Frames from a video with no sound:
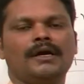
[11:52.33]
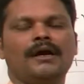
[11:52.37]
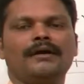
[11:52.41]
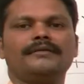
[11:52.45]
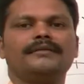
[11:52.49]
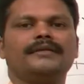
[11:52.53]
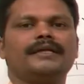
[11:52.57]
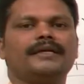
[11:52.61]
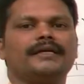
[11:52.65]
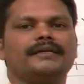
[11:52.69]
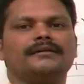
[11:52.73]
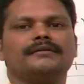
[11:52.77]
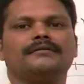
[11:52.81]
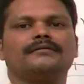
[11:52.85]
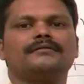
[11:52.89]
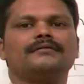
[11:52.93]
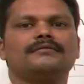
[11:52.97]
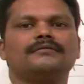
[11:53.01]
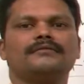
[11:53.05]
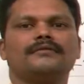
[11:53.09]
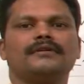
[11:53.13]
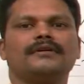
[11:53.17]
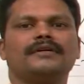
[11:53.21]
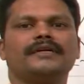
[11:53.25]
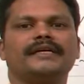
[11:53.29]
then
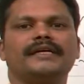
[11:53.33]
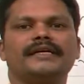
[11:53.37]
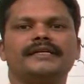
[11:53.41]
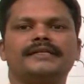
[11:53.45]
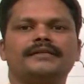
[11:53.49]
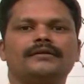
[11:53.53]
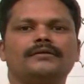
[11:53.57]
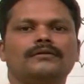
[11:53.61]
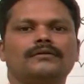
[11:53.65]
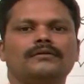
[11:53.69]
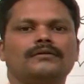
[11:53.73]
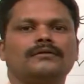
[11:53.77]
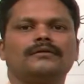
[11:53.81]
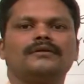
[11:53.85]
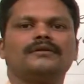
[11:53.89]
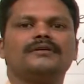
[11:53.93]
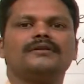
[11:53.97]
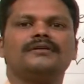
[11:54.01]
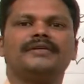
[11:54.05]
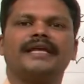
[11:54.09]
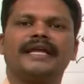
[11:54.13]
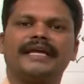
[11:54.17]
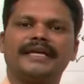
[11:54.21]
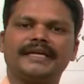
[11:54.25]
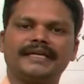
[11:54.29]
we will get
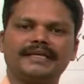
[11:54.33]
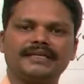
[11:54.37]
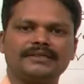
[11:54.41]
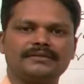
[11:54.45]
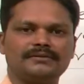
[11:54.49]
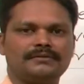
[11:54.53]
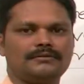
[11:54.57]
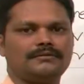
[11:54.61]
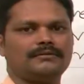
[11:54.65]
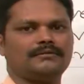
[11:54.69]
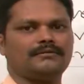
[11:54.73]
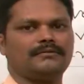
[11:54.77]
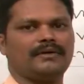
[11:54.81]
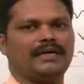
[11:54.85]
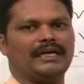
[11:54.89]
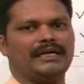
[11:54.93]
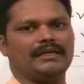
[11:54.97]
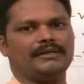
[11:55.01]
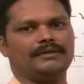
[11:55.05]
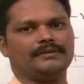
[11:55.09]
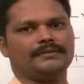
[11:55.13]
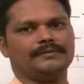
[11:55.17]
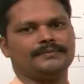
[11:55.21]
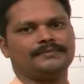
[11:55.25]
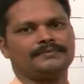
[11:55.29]
negative
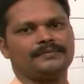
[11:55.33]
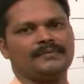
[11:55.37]
value.